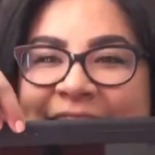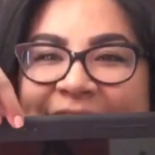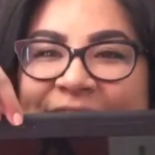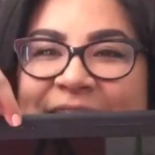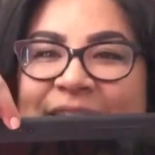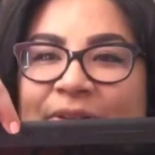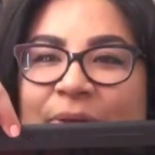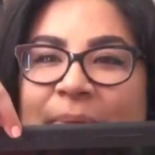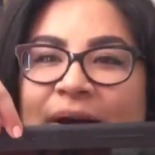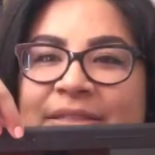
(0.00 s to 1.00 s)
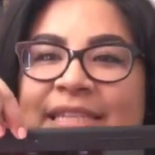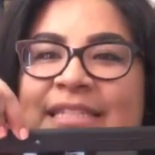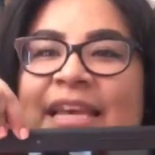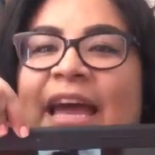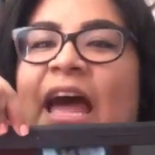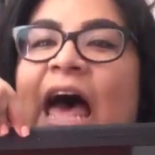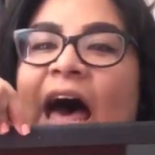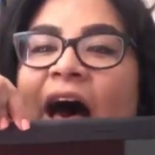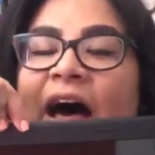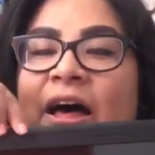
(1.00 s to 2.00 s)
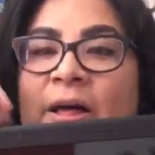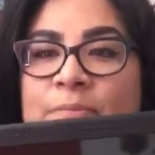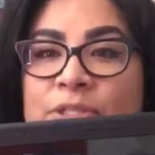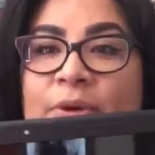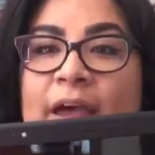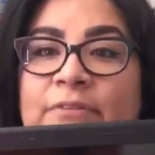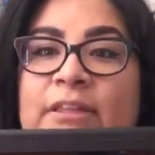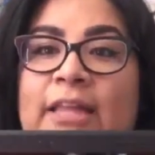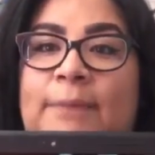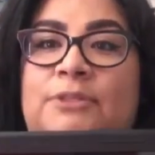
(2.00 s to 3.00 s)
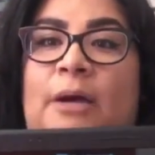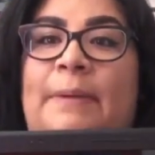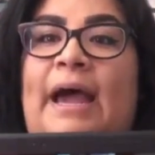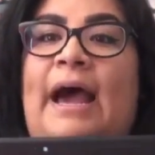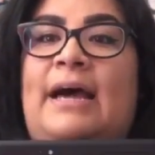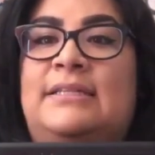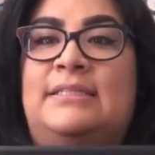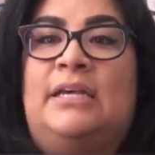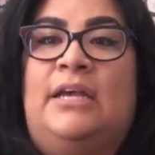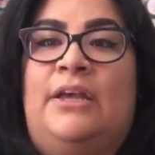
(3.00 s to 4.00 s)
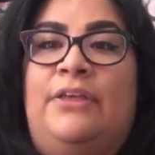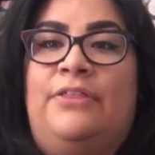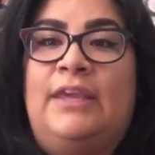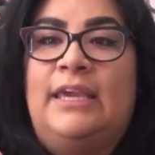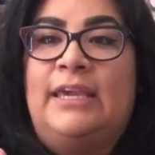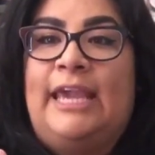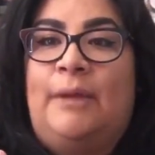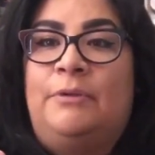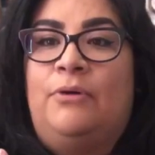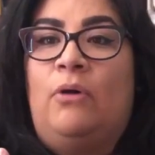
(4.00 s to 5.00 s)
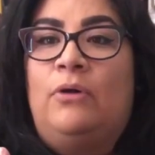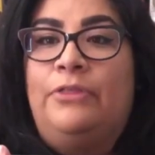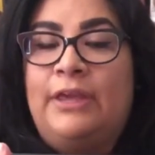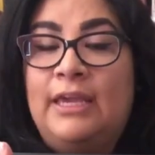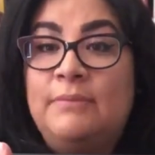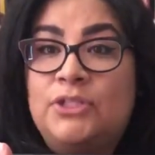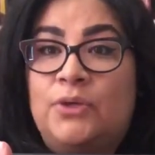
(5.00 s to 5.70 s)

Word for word: see how it's on the boxes? Um, so every laptop has the camera hole thing.